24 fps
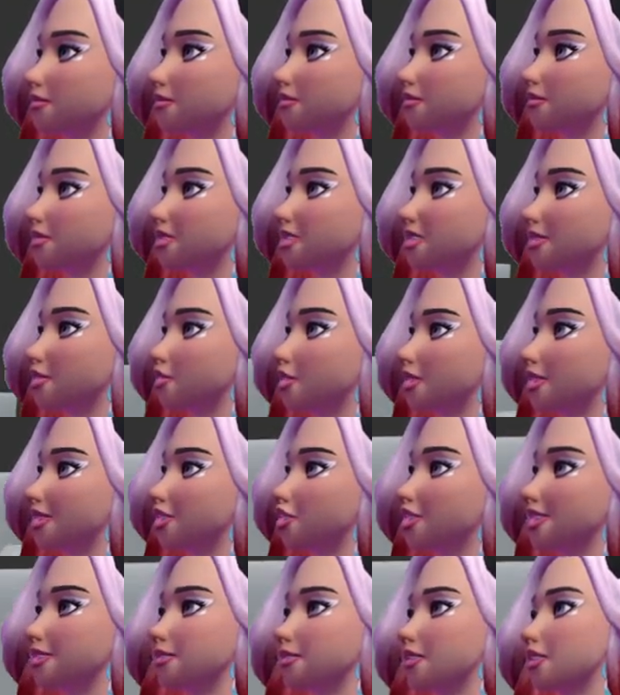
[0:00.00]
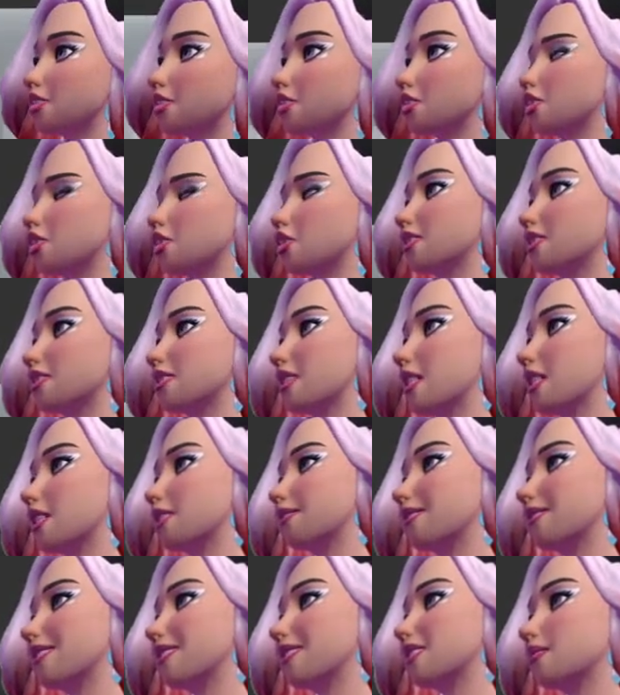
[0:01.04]
So it reckons the packing was done,
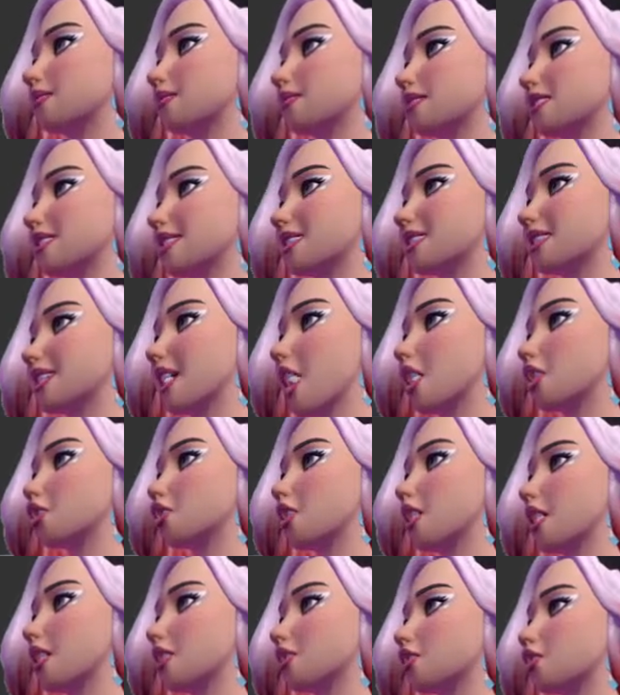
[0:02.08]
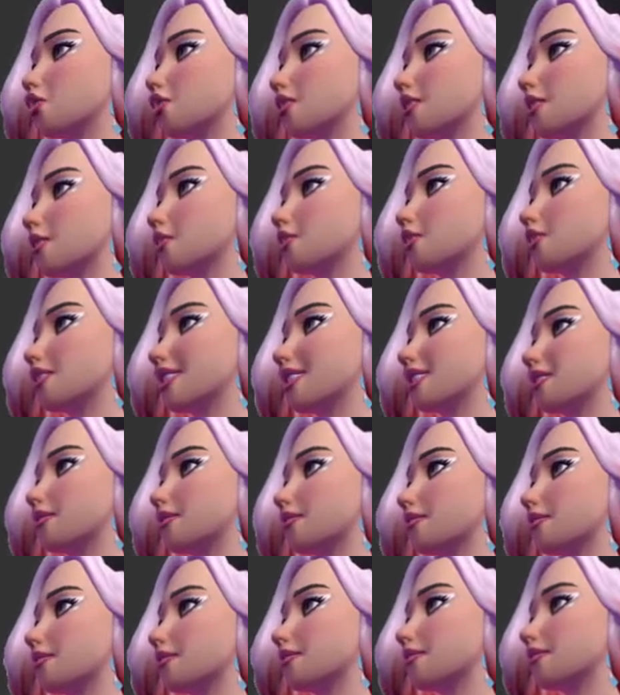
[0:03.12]
but to be honest, that is some bullshit.
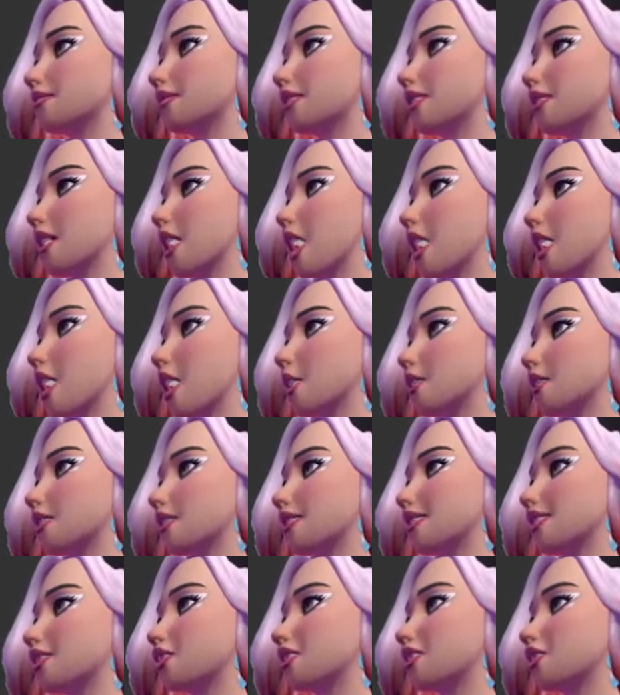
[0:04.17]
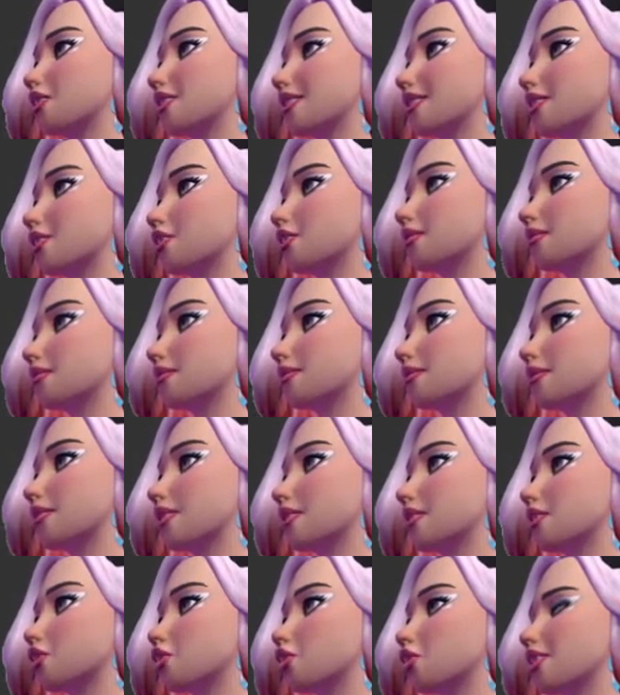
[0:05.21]
I wonder if it's because I've
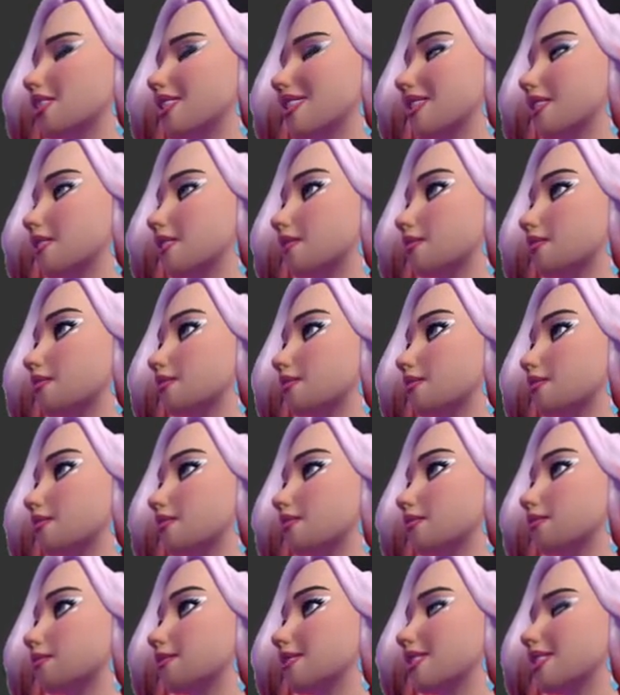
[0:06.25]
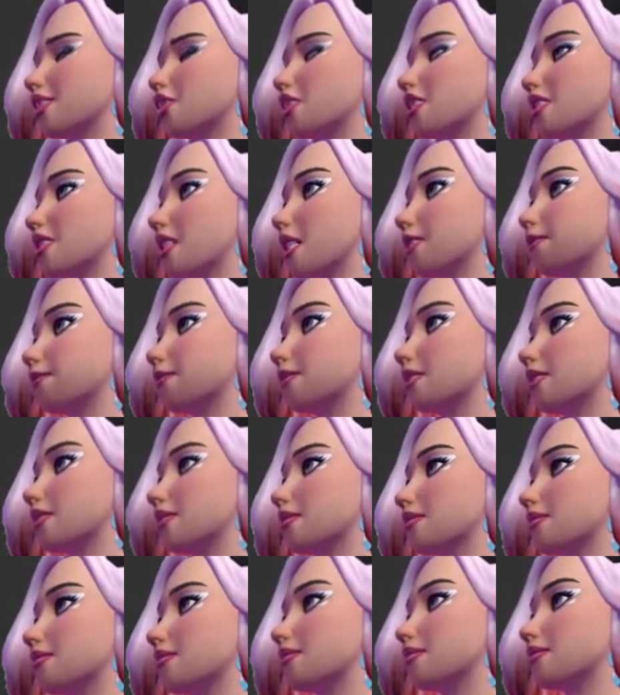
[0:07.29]
got it scaled. Let me just
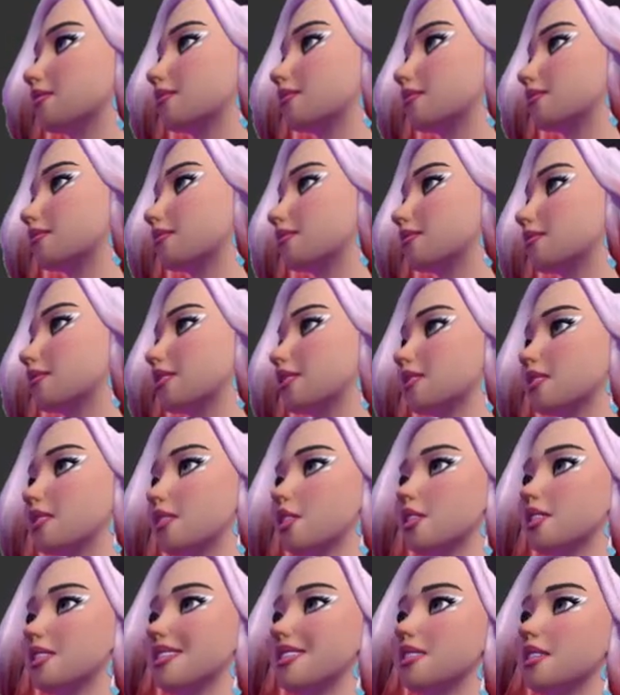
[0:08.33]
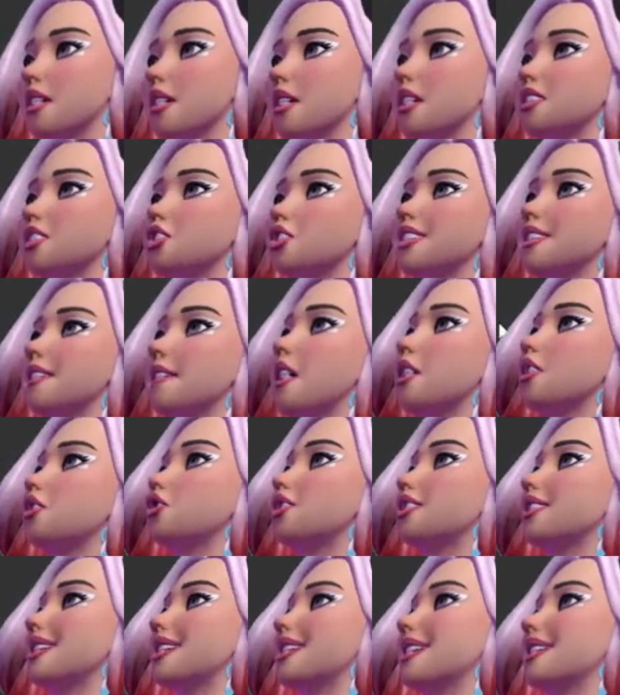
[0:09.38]
control A that. So if I say